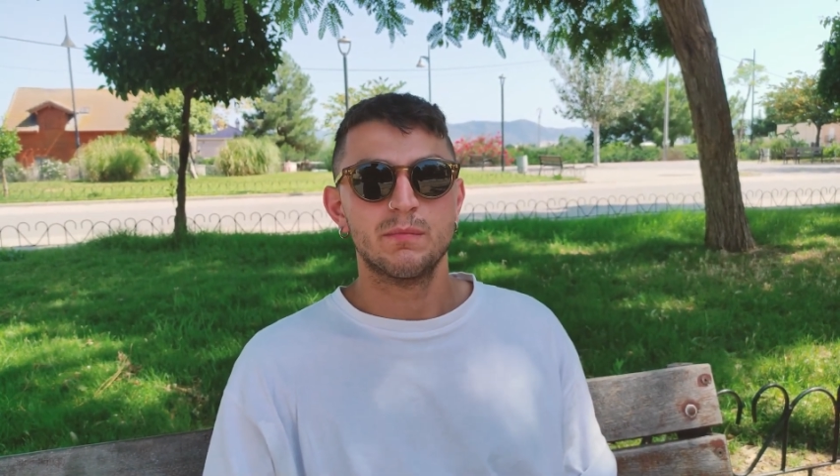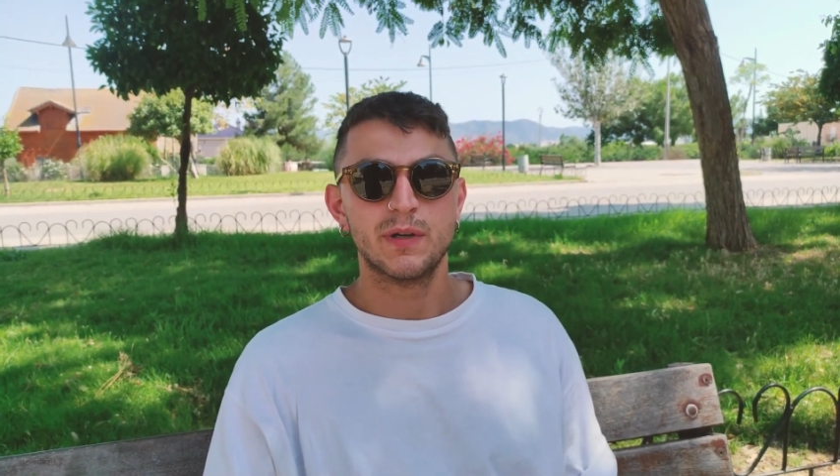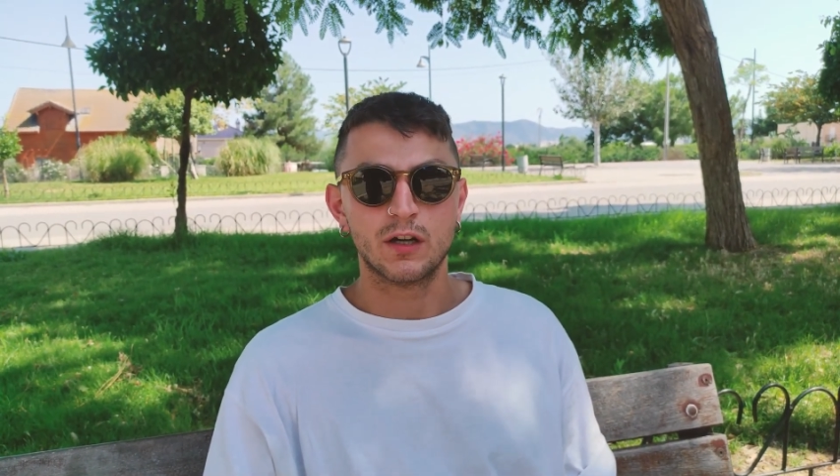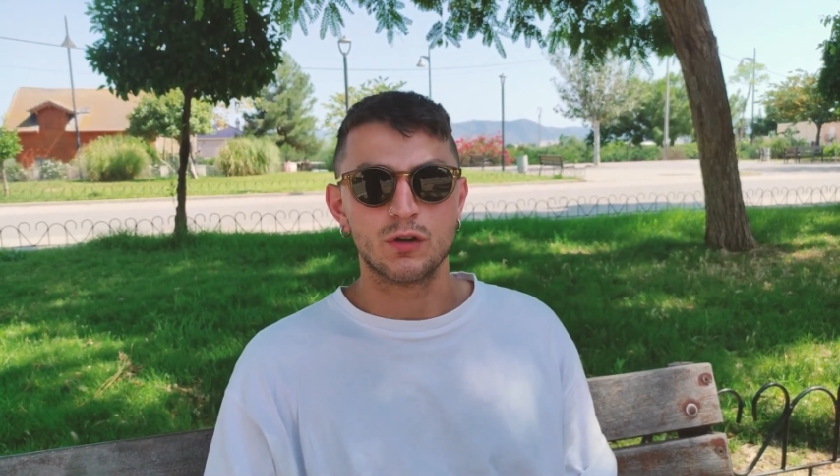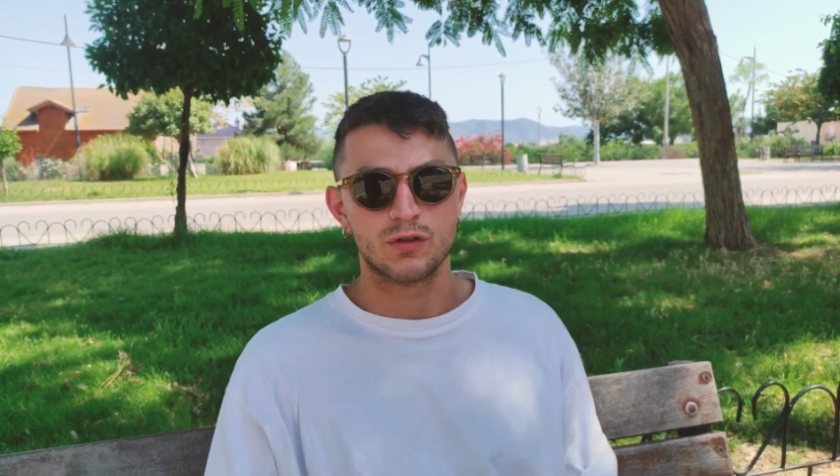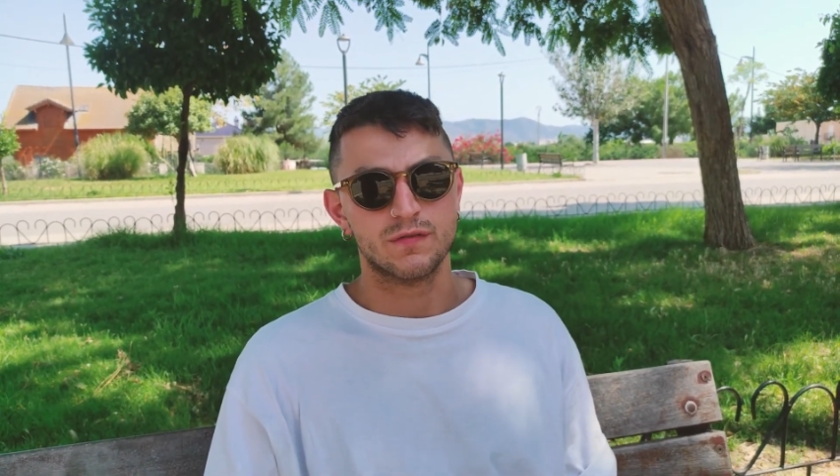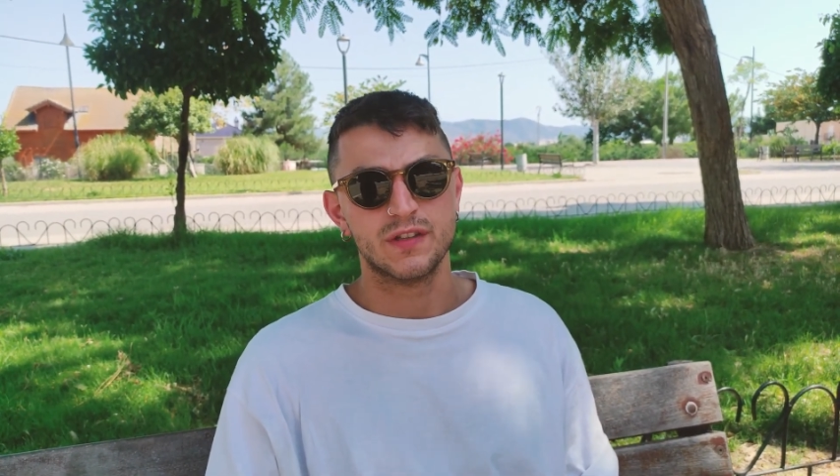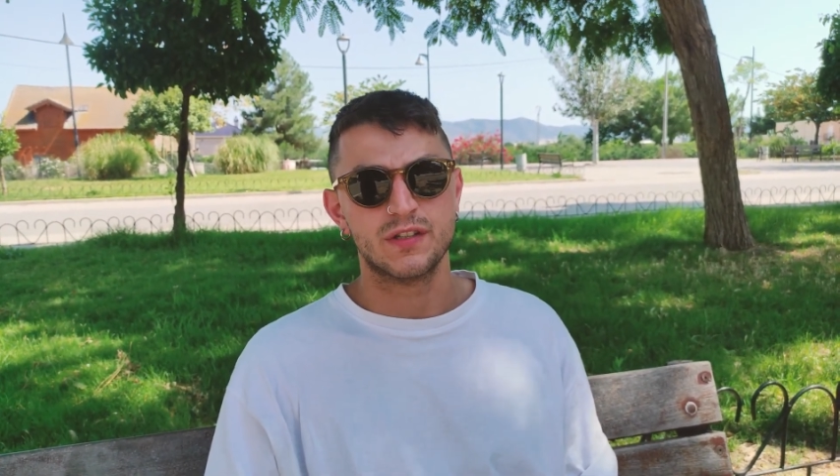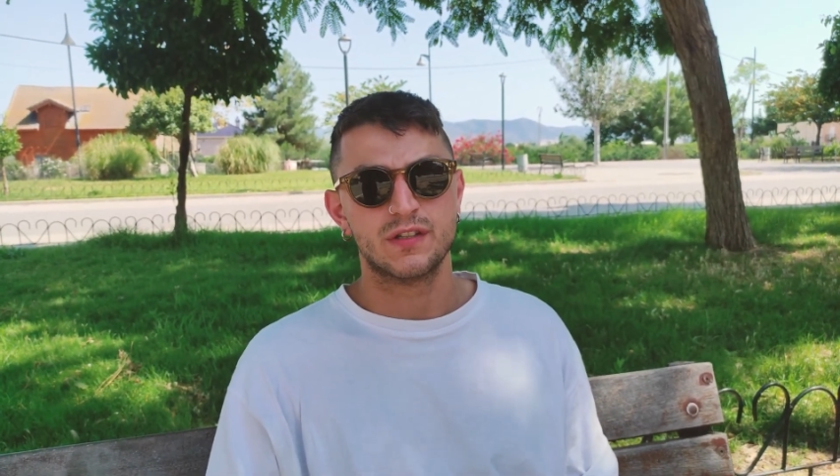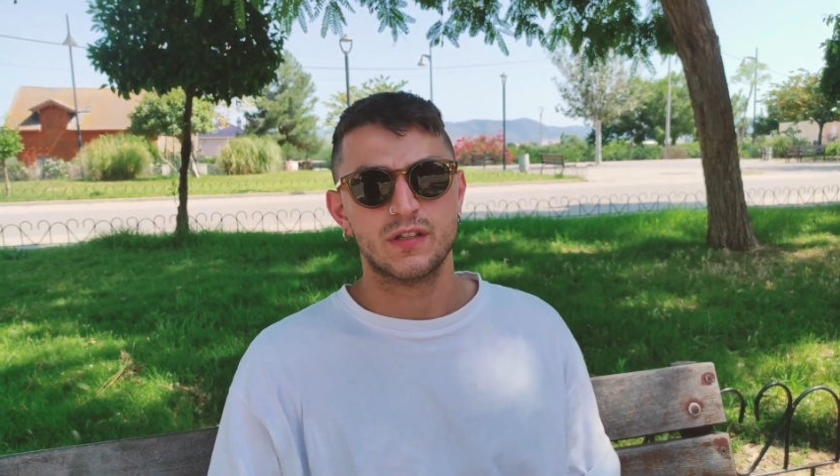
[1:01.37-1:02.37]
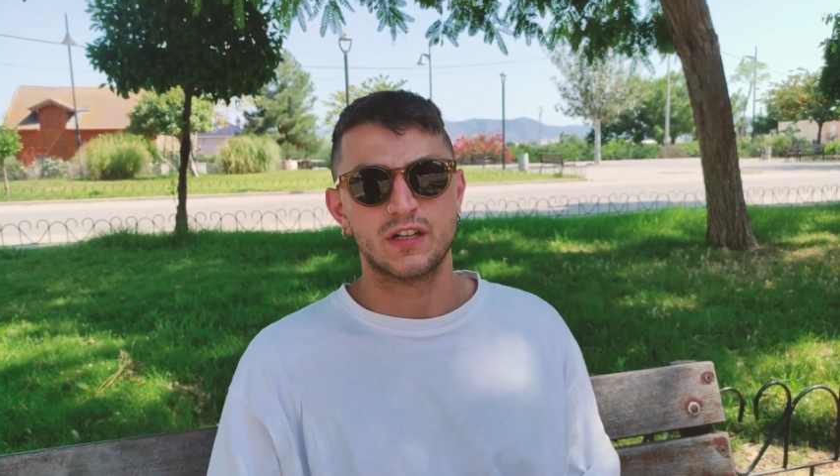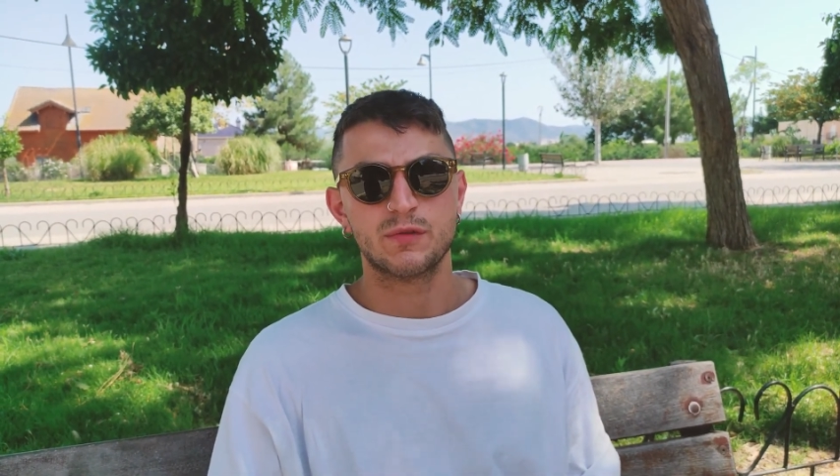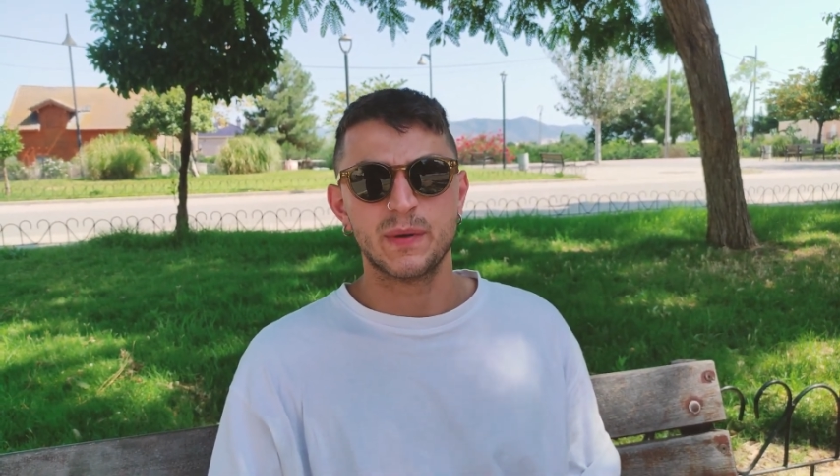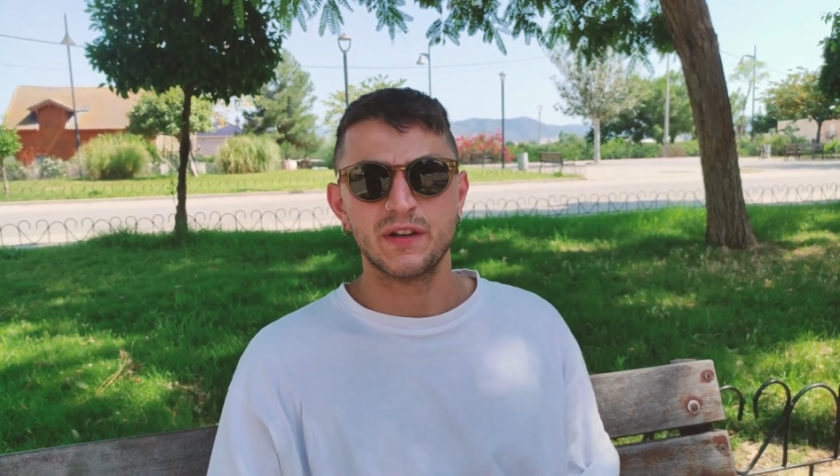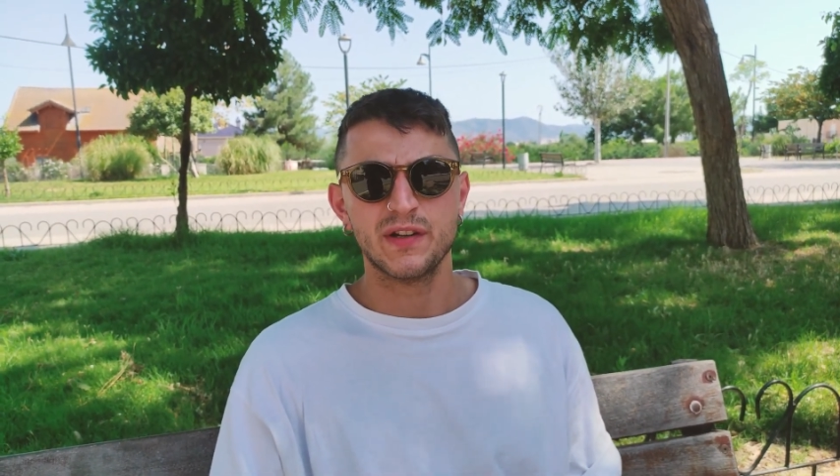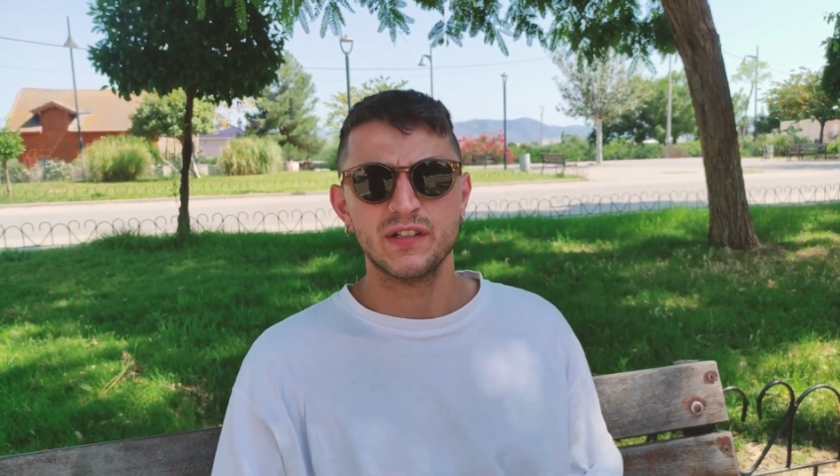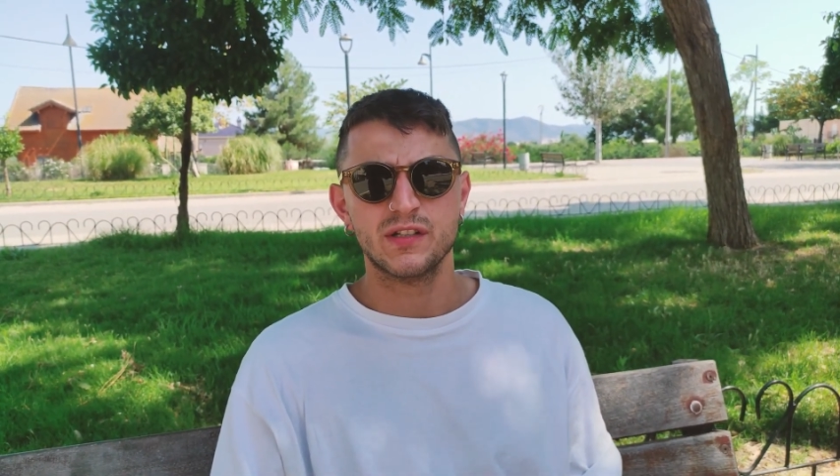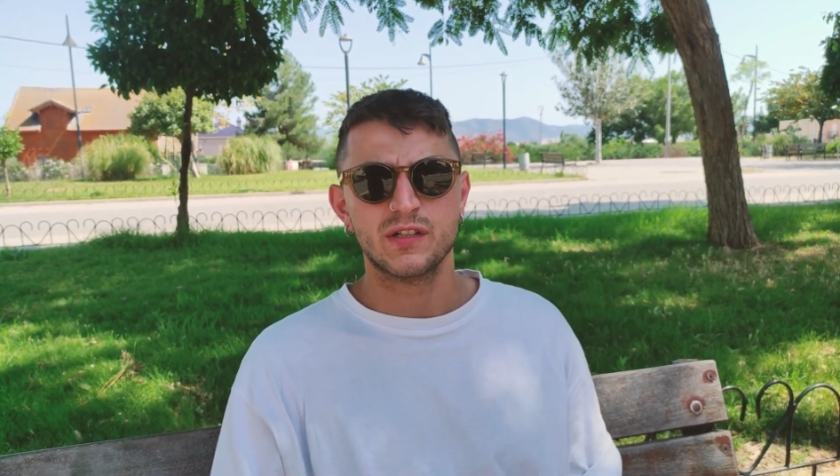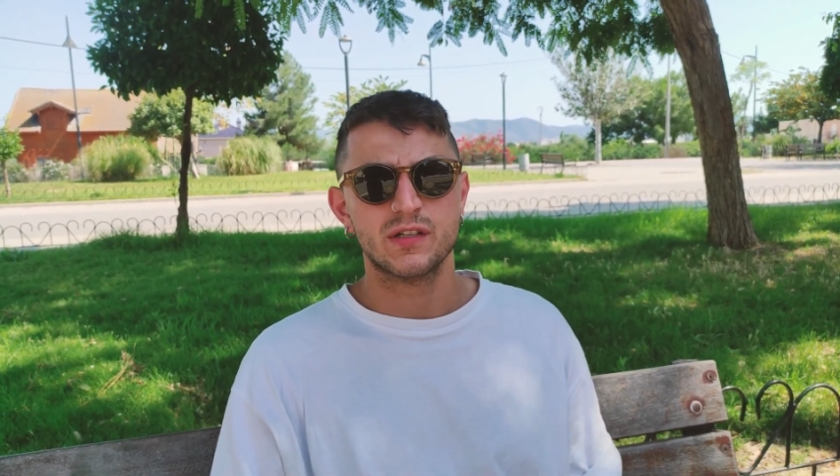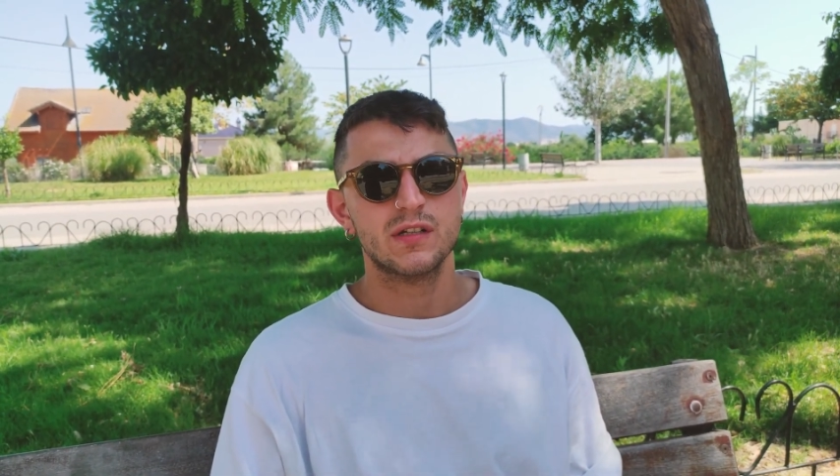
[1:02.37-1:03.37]
because of this
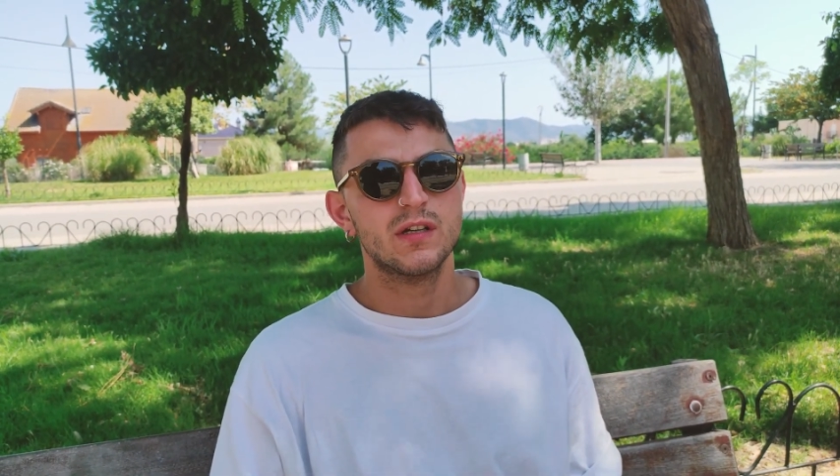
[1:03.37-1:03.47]
experience,